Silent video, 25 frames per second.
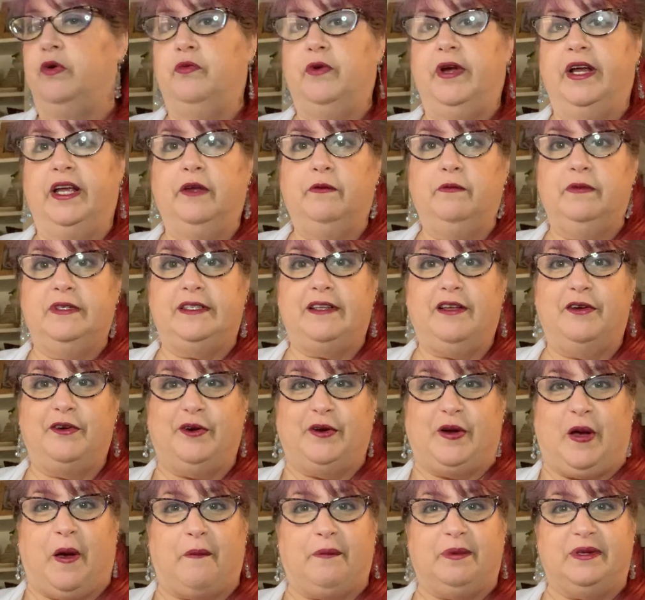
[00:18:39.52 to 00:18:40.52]
Reagan was at her
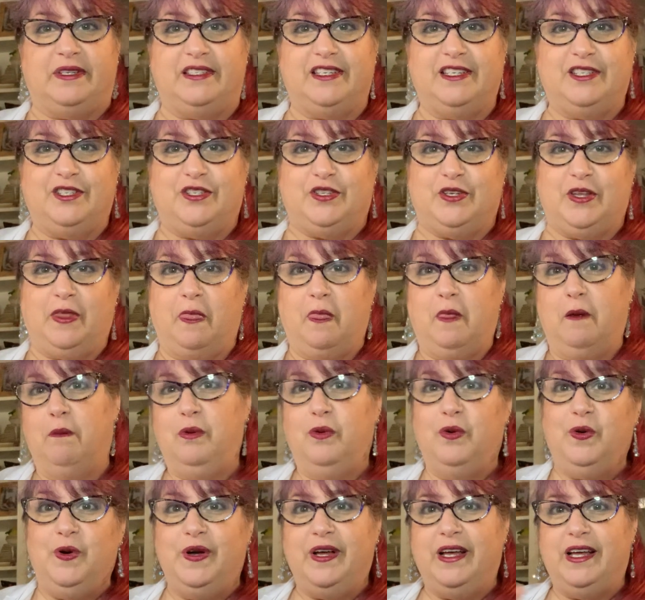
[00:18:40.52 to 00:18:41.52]
competition, the
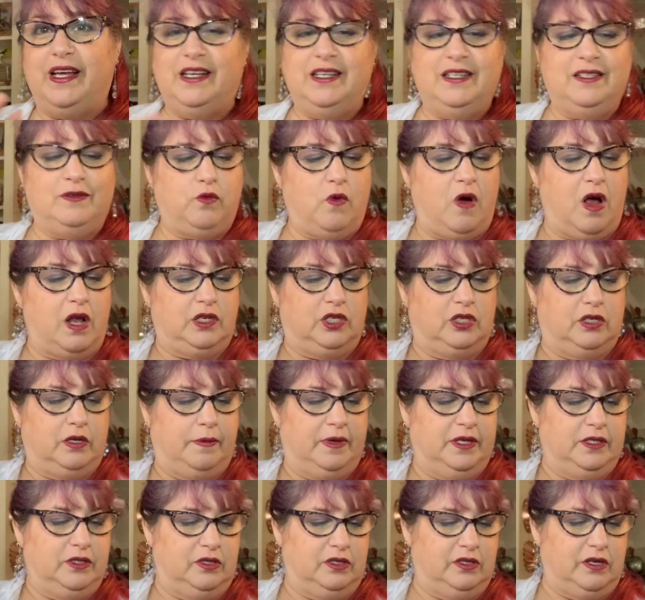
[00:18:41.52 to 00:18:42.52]
boys watched a
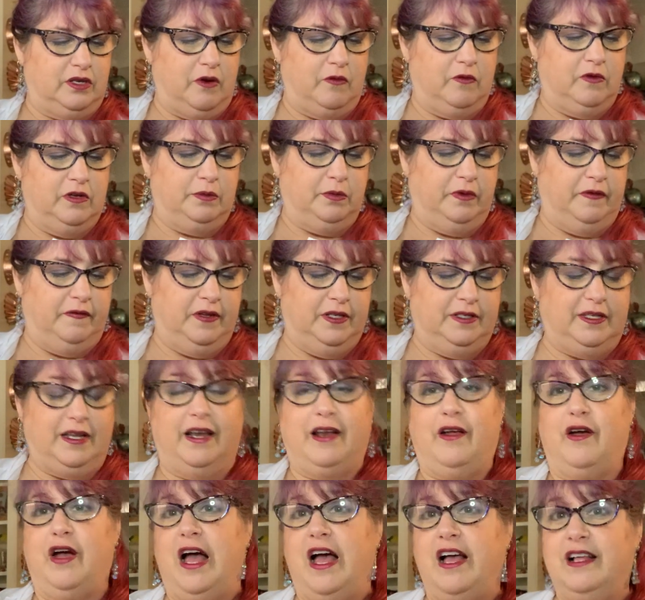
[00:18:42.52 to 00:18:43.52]
bunch of Star Wars movies, and
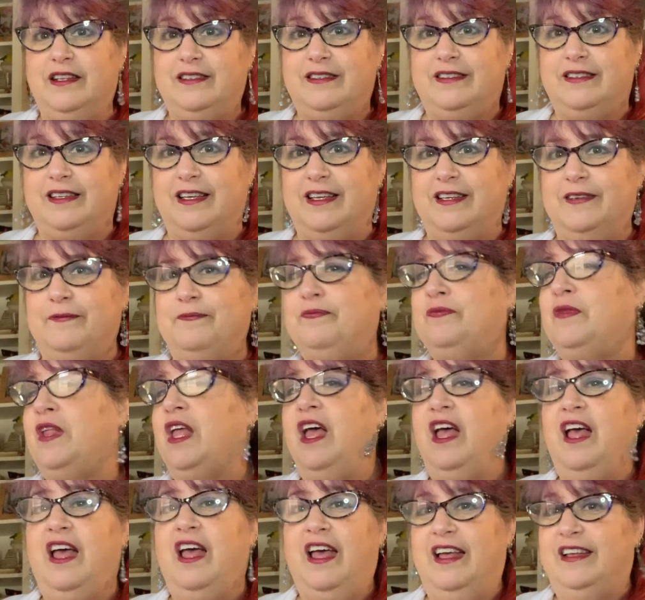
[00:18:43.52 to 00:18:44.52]
now Hudson
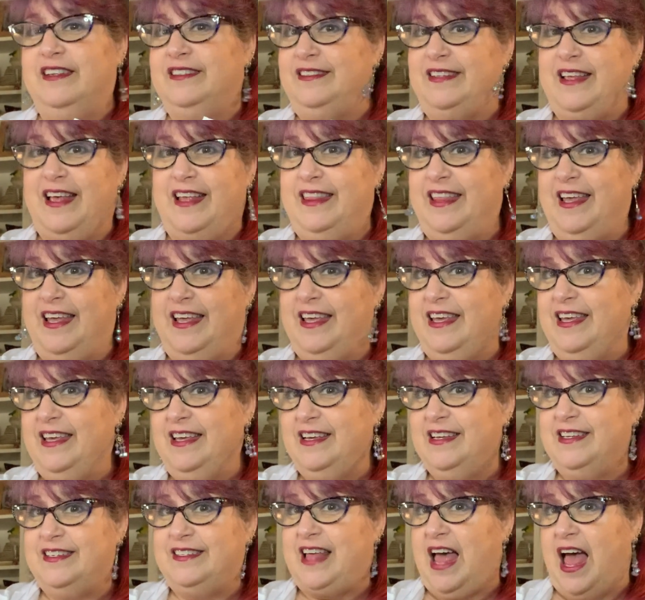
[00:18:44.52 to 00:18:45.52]
said that he
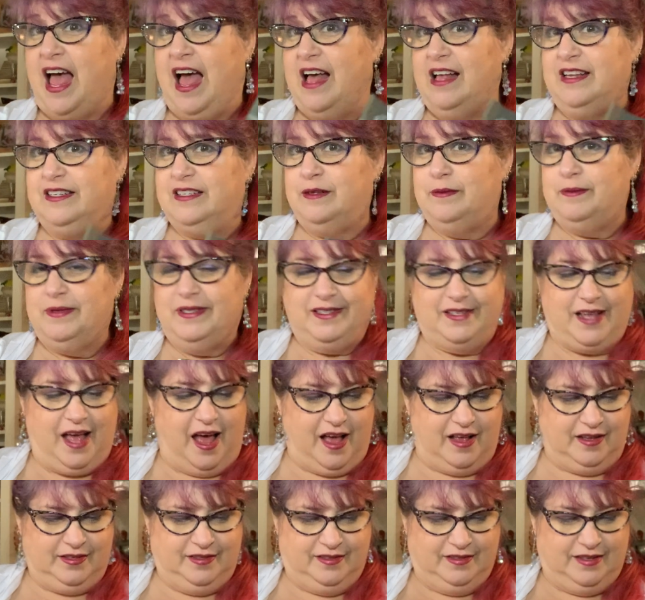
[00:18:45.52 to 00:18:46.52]
is as
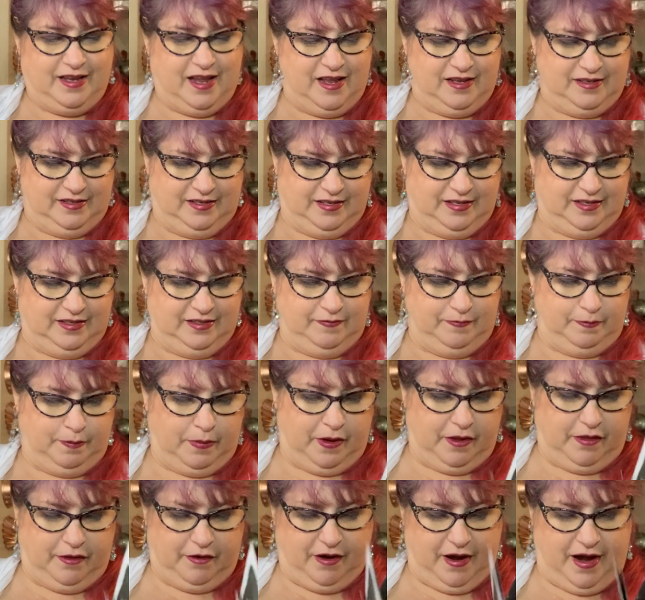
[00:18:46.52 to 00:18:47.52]
obsessed as his
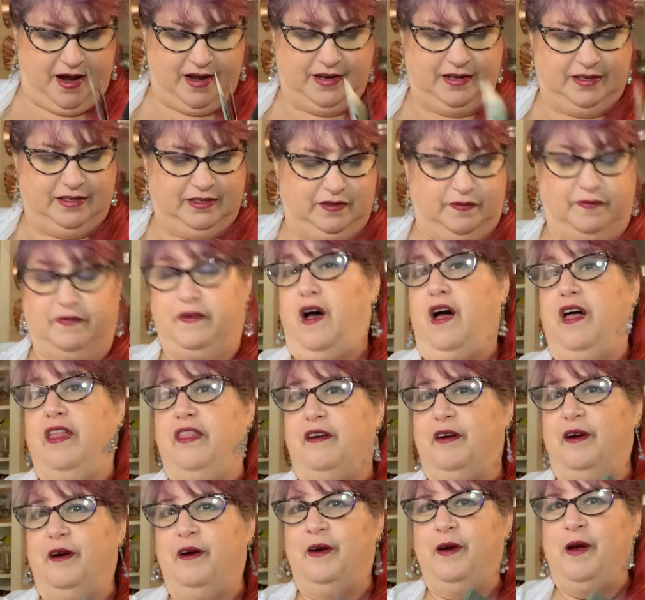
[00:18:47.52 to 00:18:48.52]
brother and his
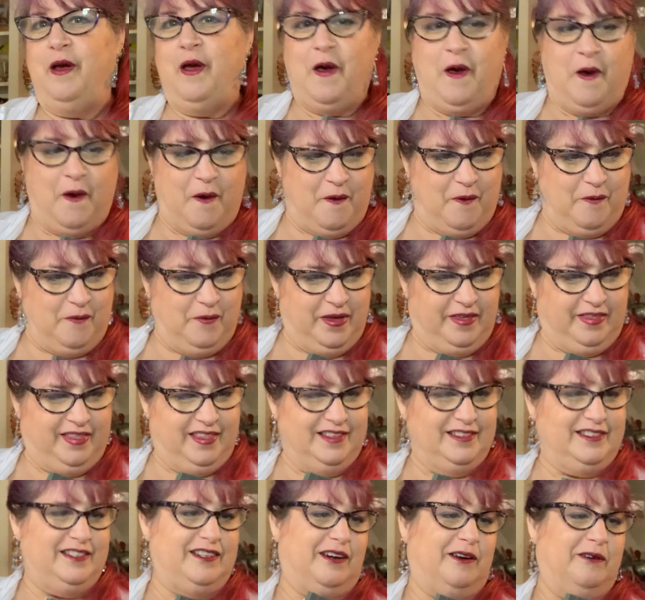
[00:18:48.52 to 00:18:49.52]
father with
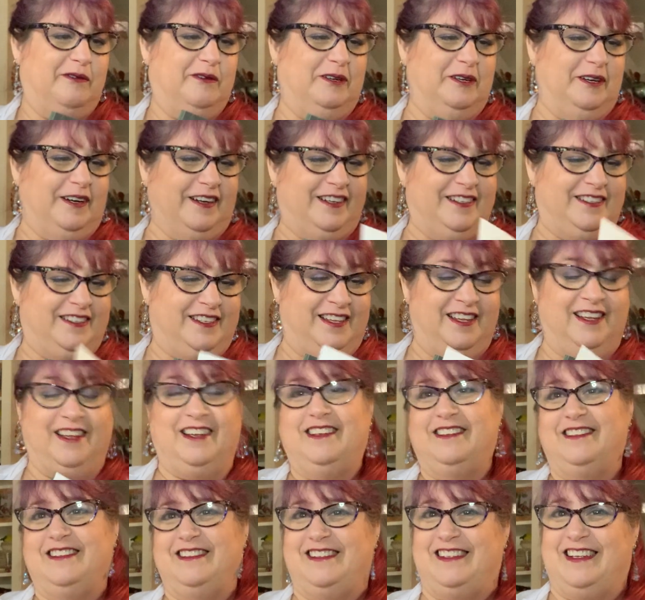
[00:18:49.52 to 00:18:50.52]
Star Wars.
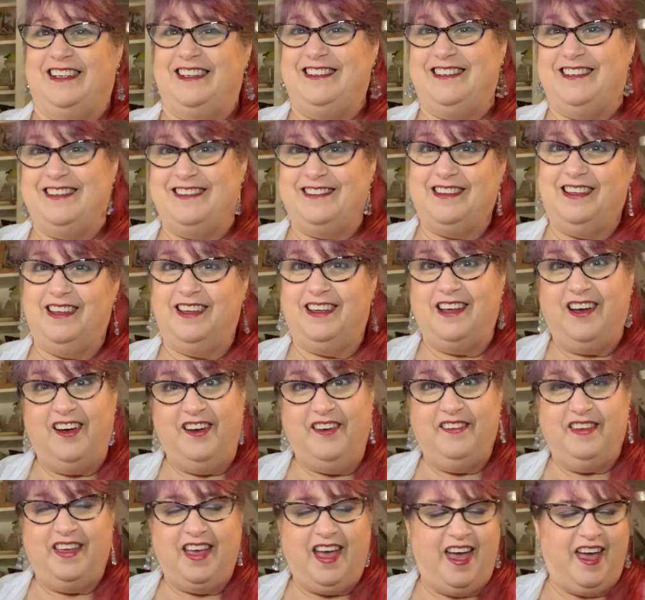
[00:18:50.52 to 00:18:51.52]
Stacy's like, oh
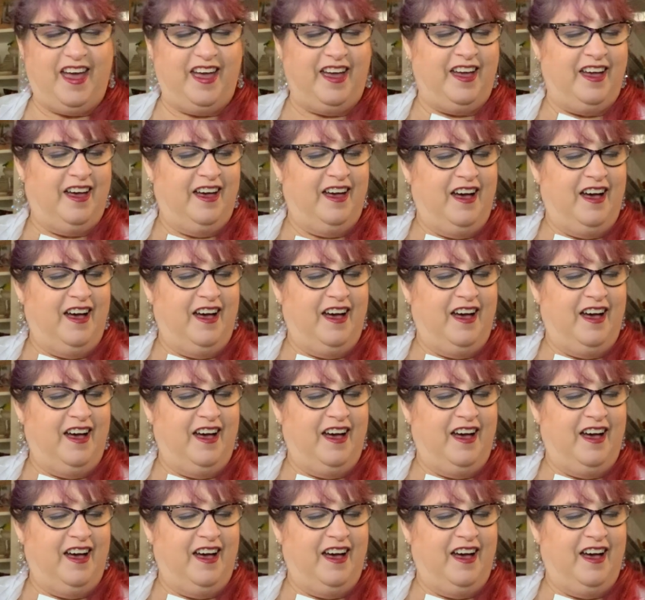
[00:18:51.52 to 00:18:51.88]
yay.